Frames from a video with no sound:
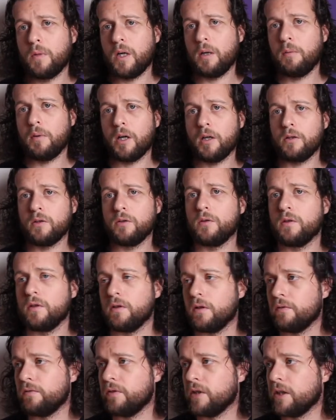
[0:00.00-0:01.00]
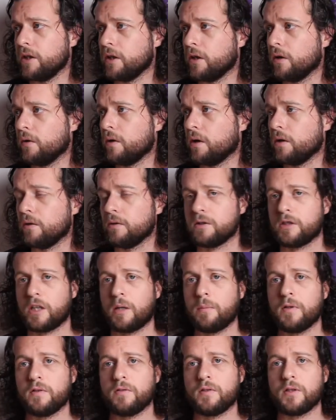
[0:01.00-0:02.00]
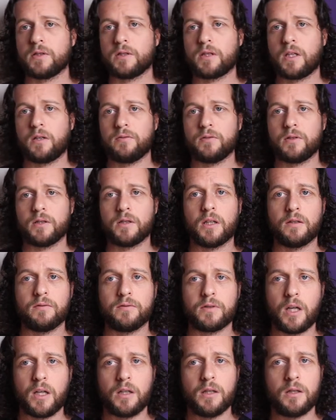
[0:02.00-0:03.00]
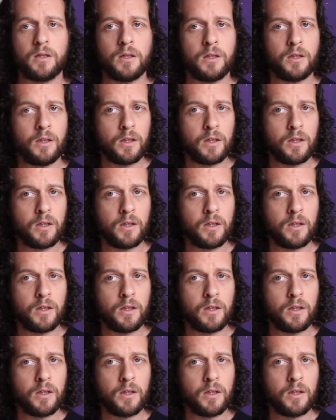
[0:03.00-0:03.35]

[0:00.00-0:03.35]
Maybe I do a video on some of the stuff that I've done